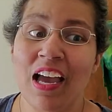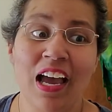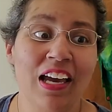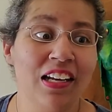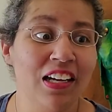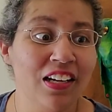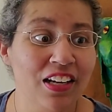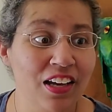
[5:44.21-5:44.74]

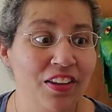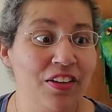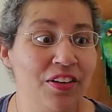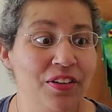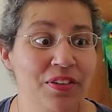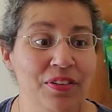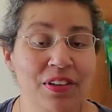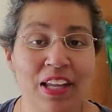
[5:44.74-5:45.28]
and
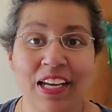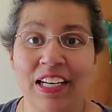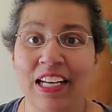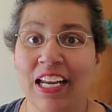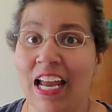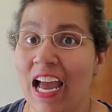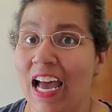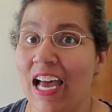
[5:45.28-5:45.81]
another
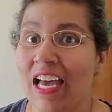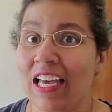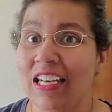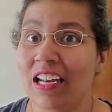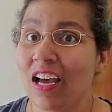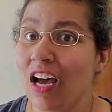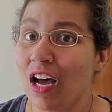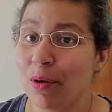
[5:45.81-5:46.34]
lady
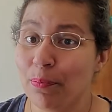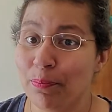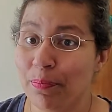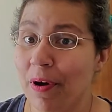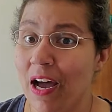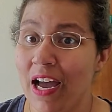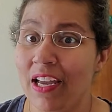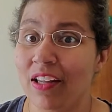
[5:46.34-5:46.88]
had a
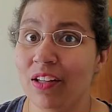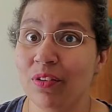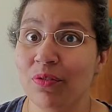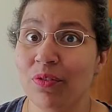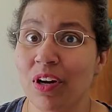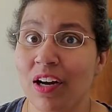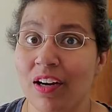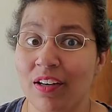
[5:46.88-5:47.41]

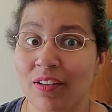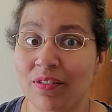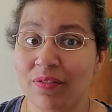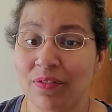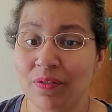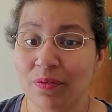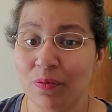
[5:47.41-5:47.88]
pile of